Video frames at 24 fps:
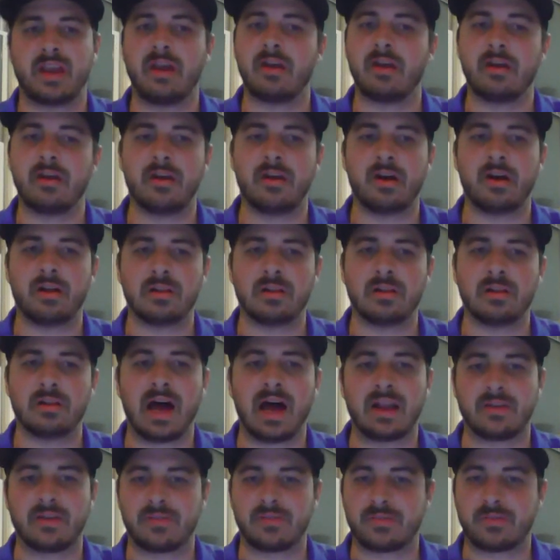scared a
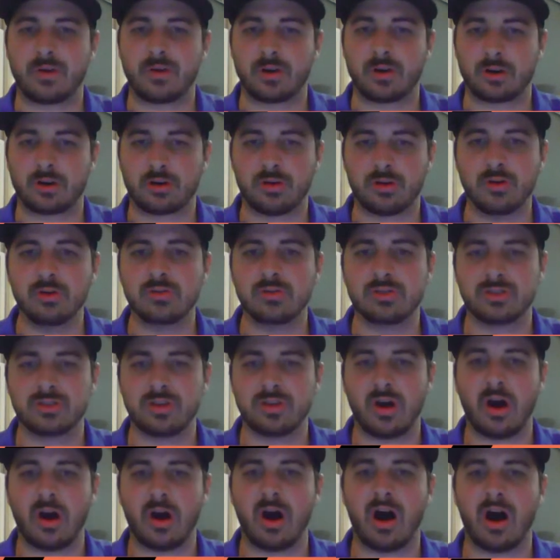lot of recruits
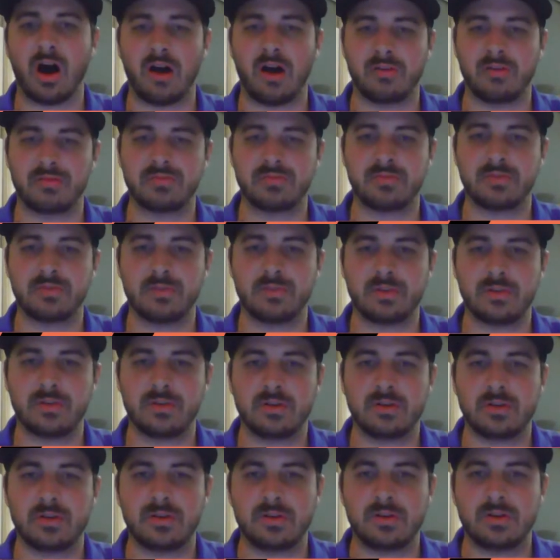off
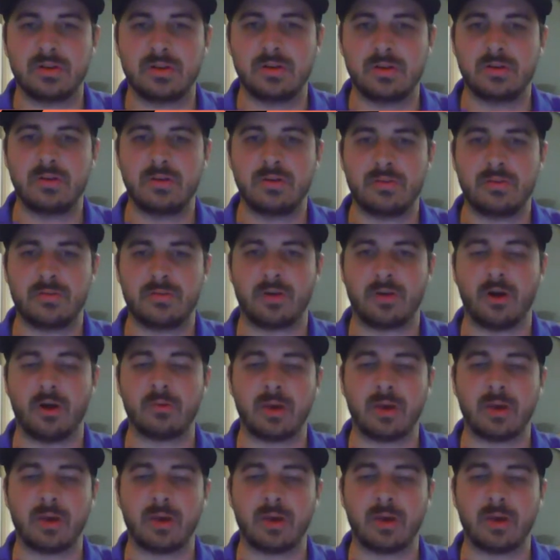from